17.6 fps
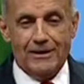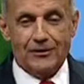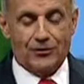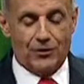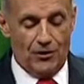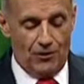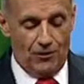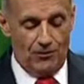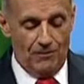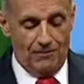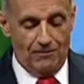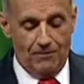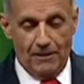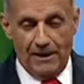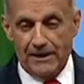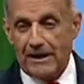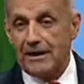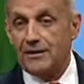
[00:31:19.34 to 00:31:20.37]
So
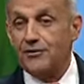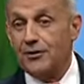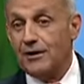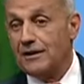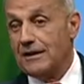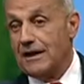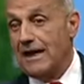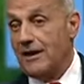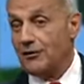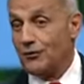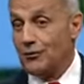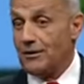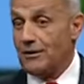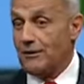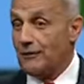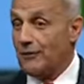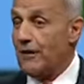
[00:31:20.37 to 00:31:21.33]
my kids are at the house with their